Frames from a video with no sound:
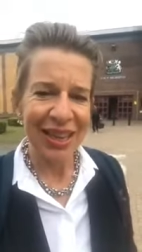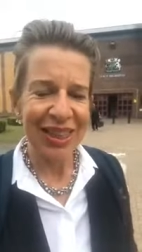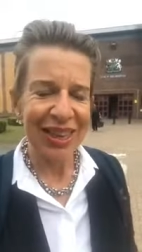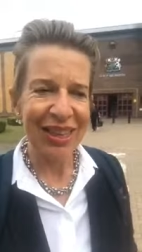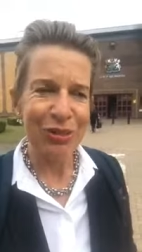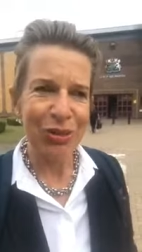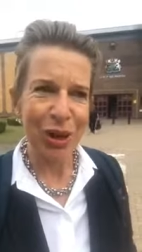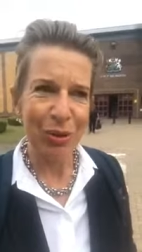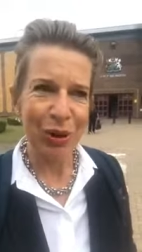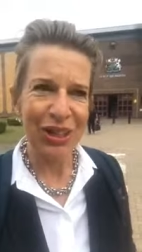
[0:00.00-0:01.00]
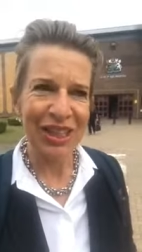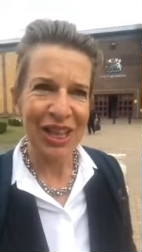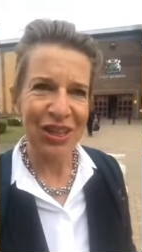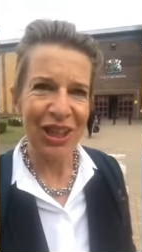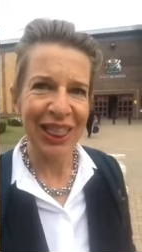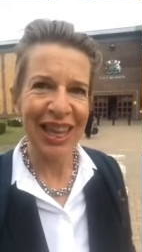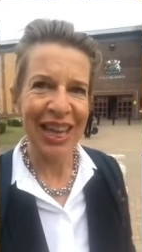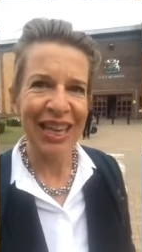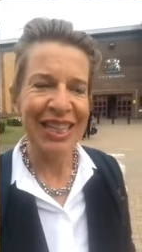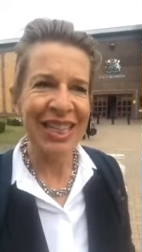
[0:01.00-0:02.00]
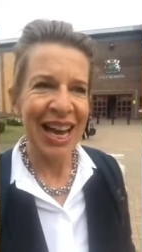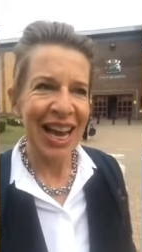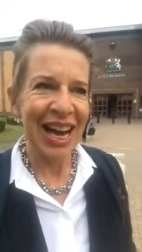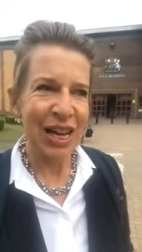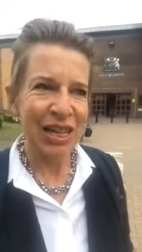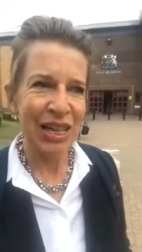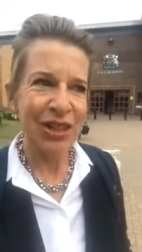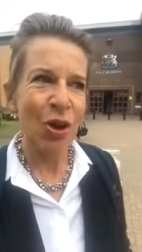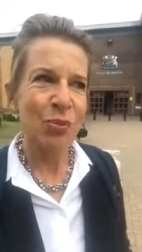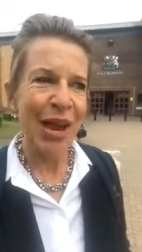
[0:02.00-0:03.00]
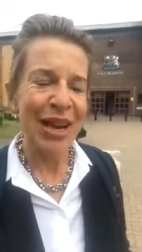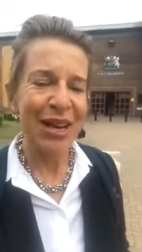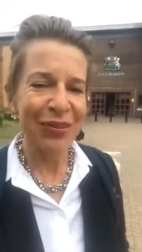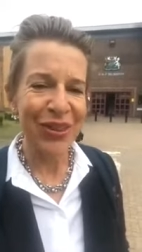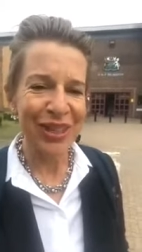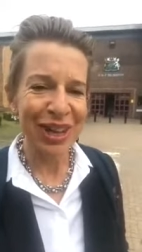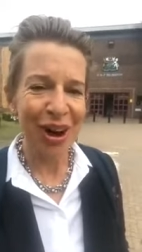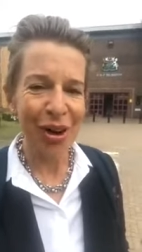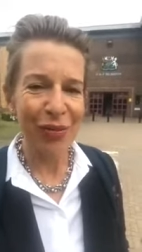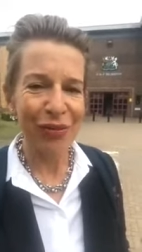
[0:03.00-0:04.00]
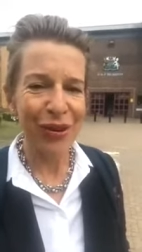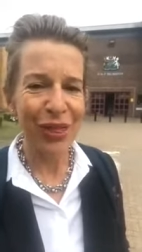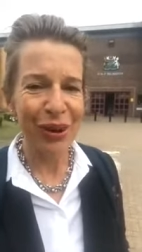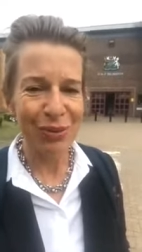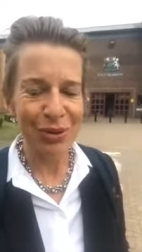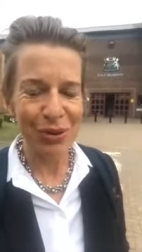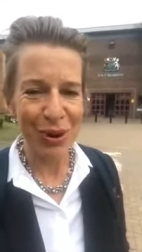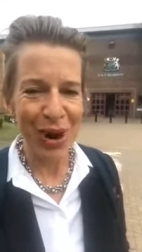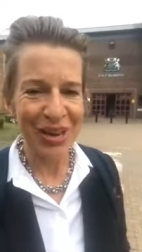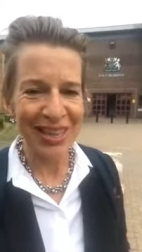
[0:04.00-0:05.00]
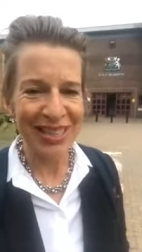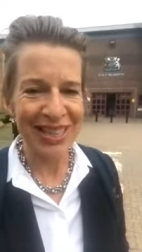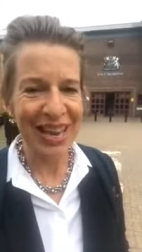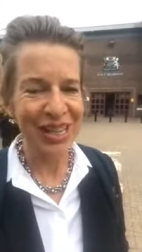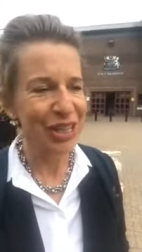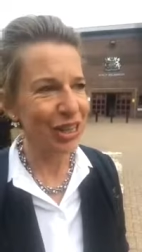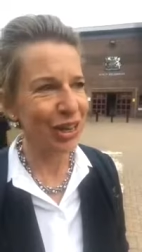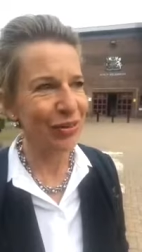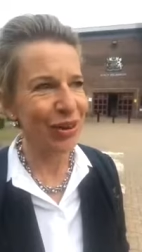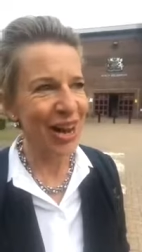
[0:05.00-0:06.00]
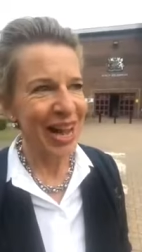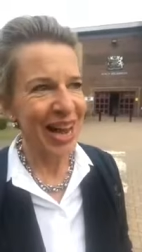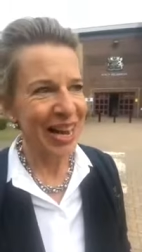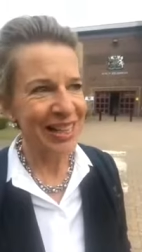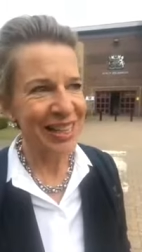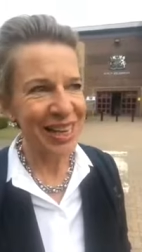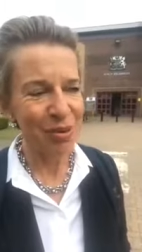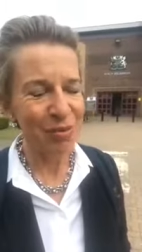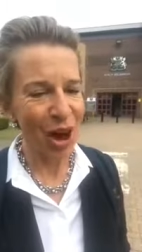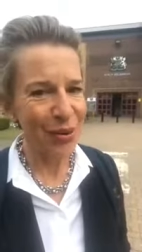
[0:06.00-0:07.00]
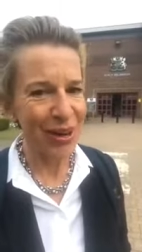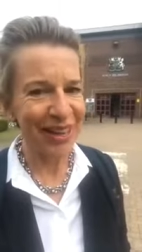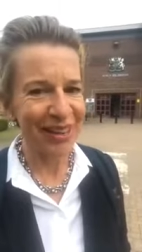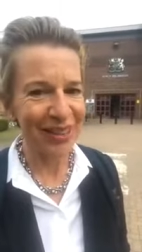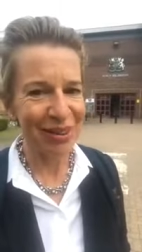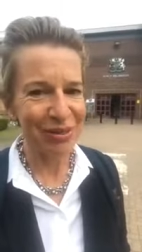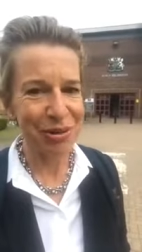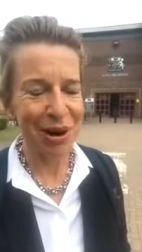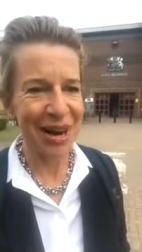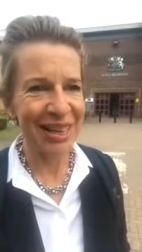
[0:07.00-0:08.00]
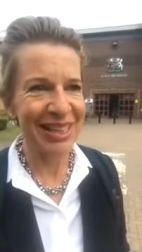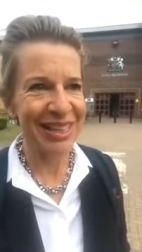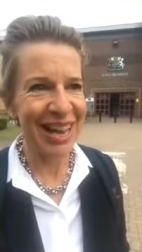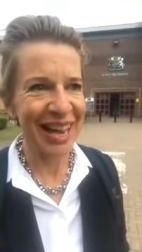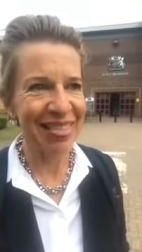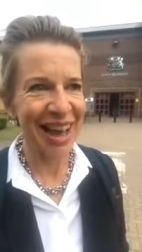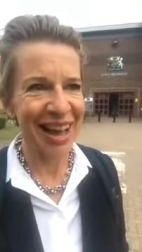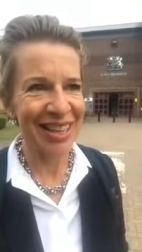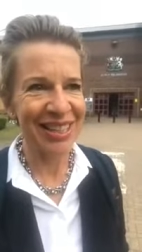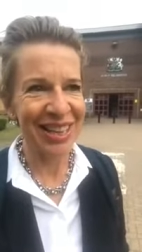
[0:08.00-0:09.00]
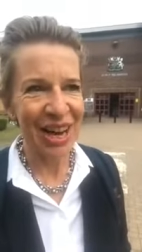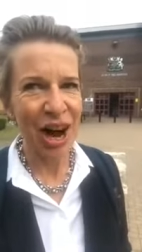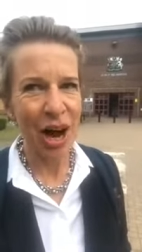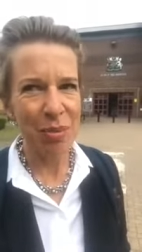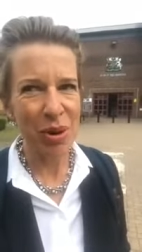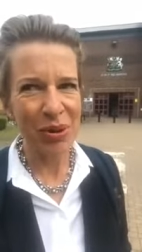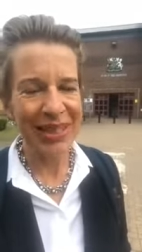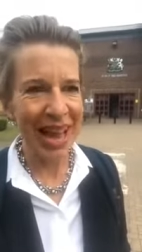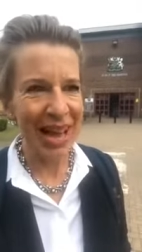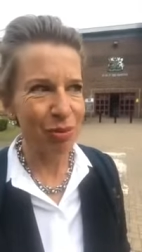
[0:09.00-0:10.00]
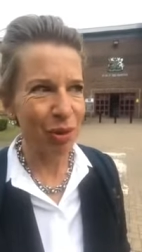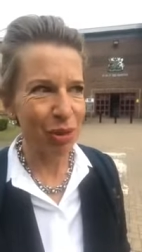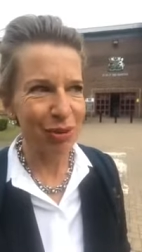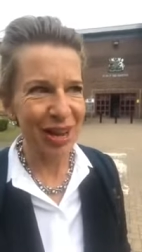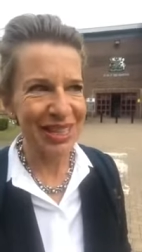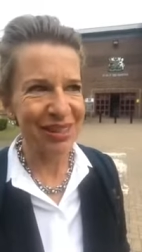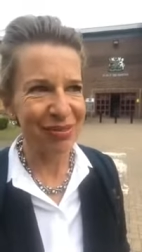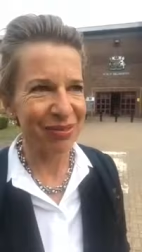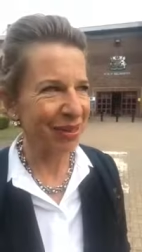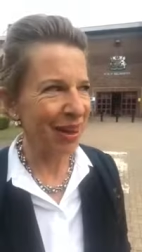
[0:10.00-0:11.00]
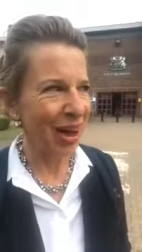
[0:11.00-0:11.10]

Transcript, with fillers: And I think also one of the touching things uh, is so many of the staff that will quietly say to you uh, to keep going, that will quietly say that I'm only saying what the rest of